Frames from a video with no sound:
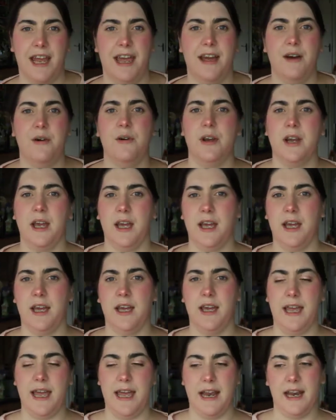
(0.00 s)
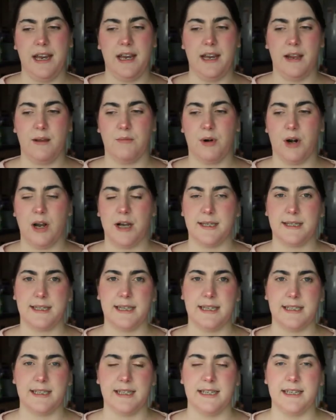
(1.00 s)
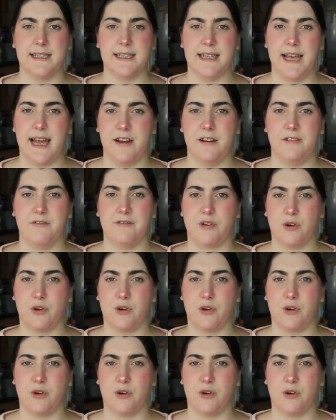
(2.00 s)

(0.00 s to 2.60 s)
out editing processes and of